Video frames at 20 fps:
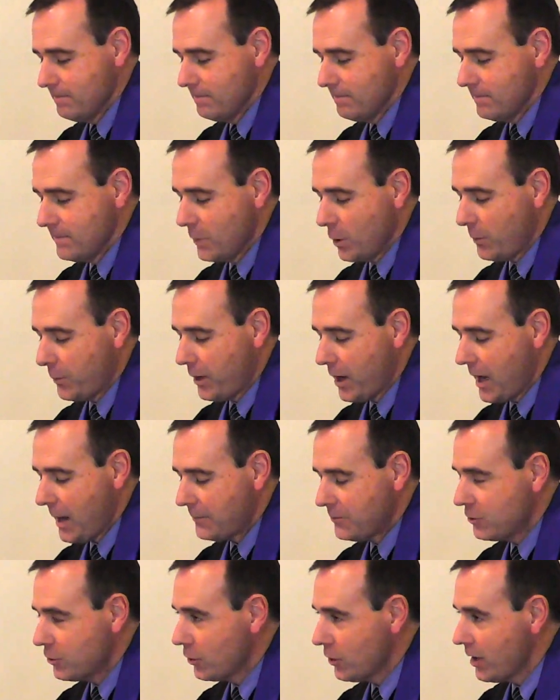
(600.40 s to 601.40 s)
Or
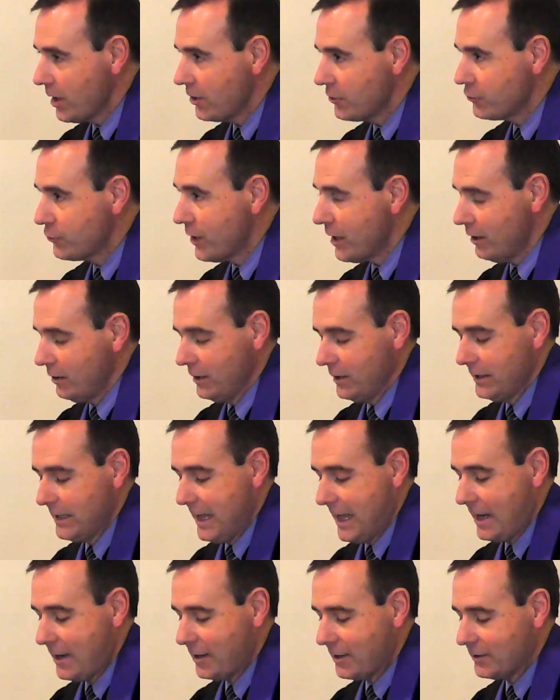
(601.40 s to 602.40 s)
perhaps you're an adrenaline
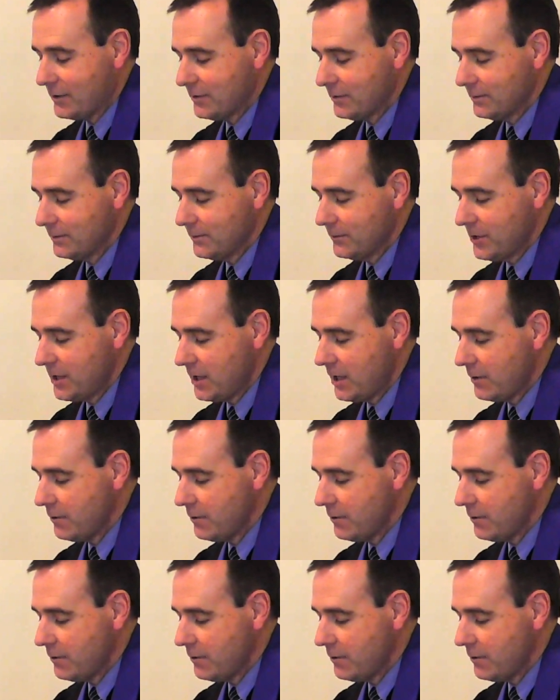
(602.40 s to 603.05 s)
addict seeking the